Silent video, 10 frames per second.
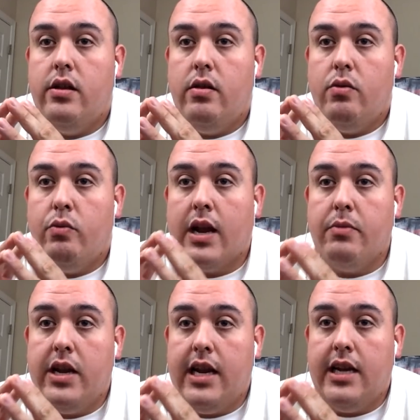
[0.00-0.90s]

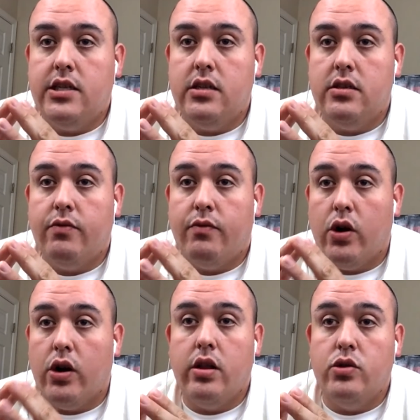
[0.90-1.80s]
recommendations for
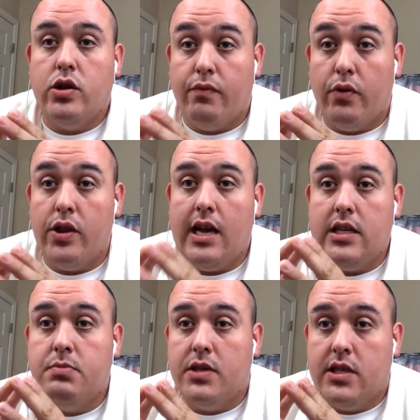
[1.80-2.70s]
enclosure for that
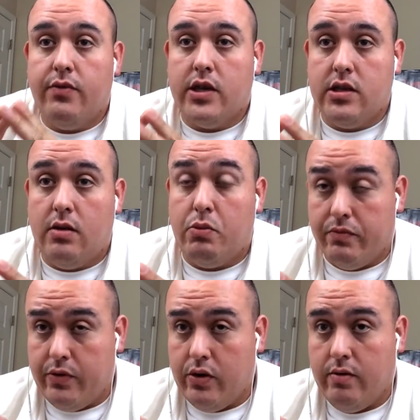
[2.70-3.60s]
specific subwoofer.